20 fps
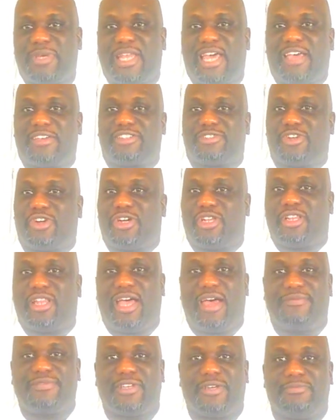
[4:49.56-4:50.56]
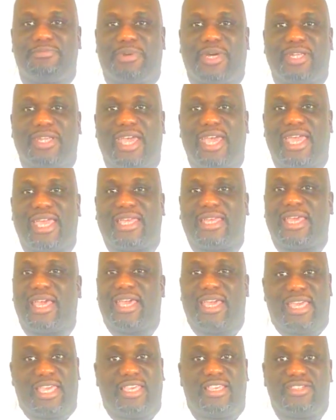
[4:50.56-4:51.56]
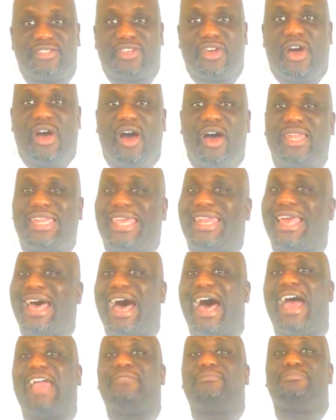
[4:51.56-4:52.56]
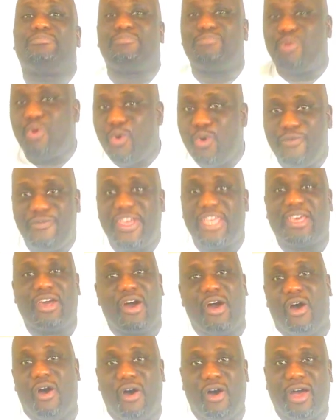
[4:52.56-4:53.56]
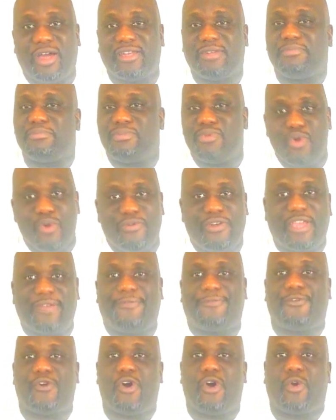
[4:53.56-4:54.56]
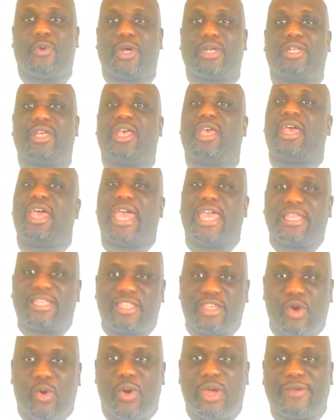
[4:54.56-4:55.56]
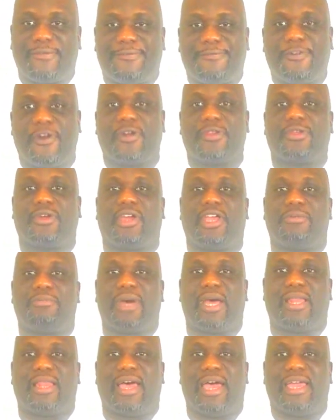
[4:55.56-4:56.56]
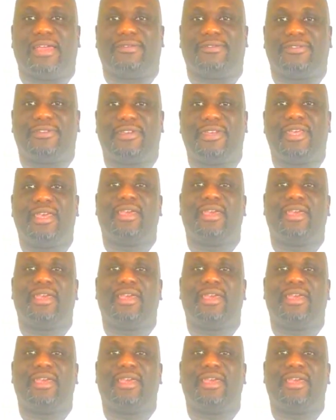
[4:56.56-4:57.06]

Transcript: I sure loved him, but hey, he's gone and I'm moving on, moving forward and going further in my life.